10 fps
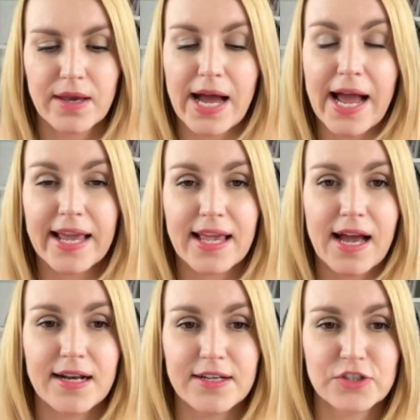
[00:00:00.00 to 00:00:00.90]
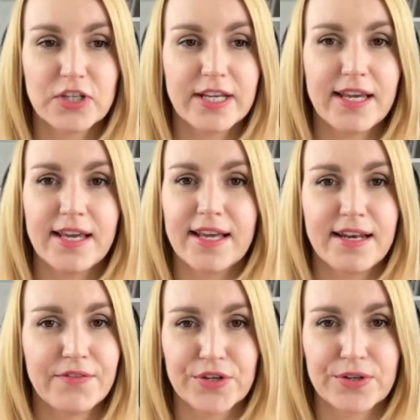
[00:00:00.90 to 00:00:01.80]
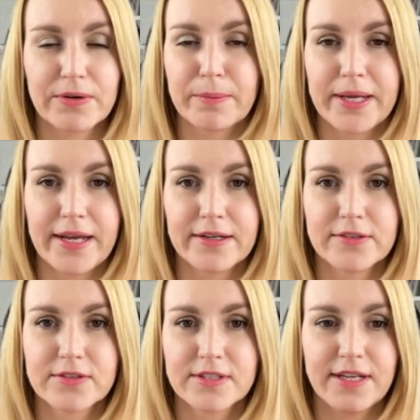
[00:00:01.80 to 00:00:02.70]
I literally can never grow my nails.